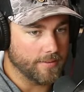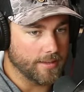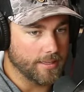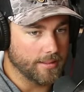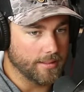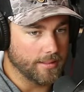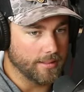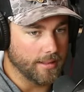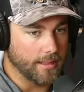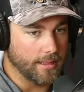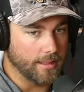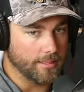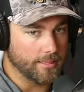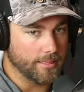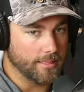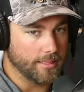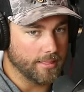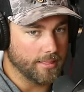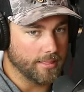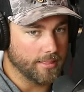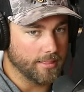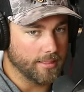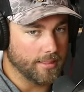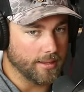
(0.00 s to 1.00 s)
and
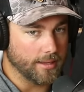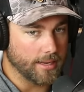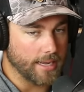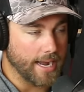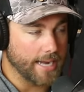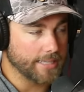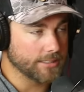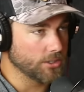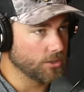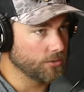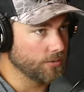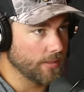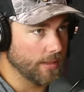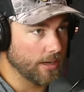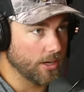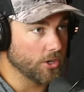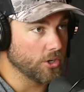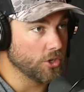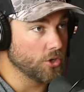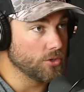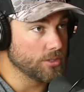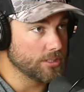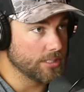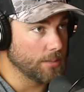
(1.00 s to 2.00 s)
the guys over there
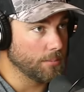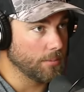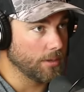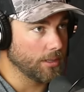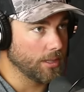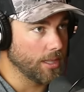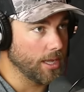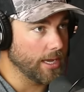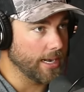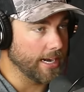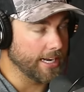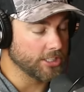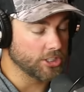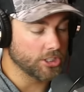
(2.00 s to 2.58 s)
use them a lot.